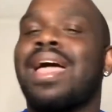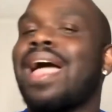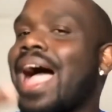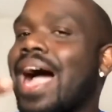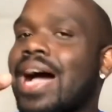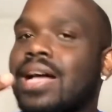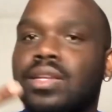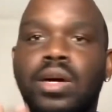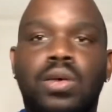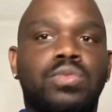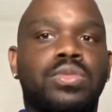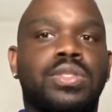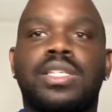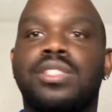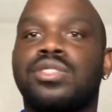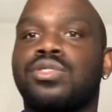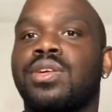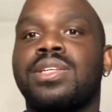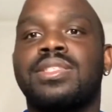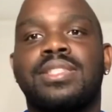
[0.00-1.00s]
I don't see a
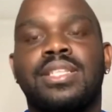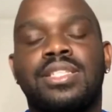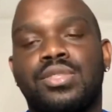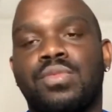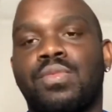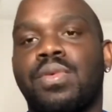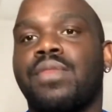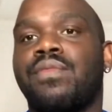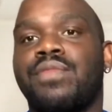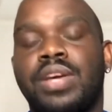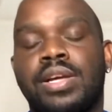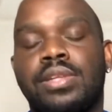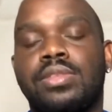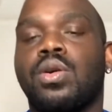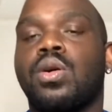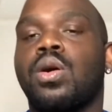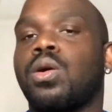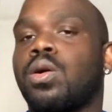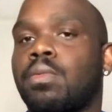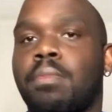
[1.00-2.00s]
transition with Victor
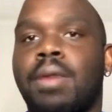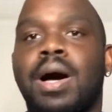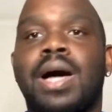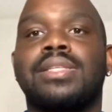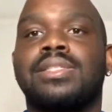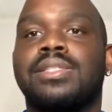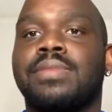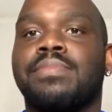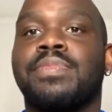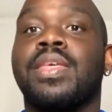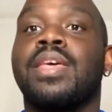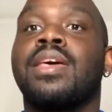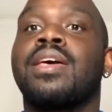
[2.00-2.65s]
or Monty.